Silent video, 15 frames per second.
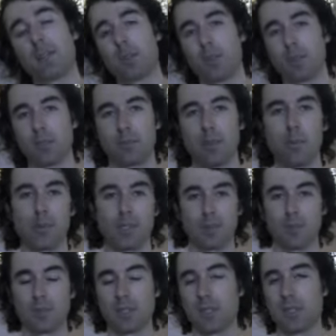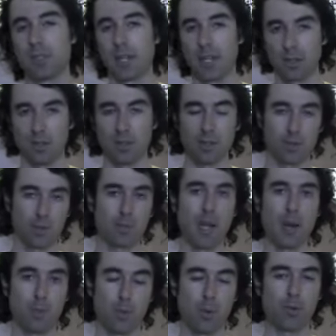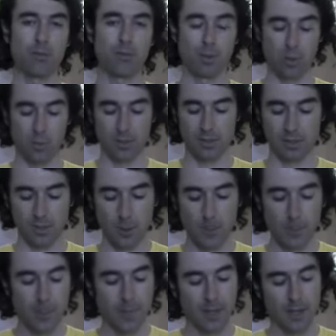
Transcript: of course a membership site launch from that point forward. So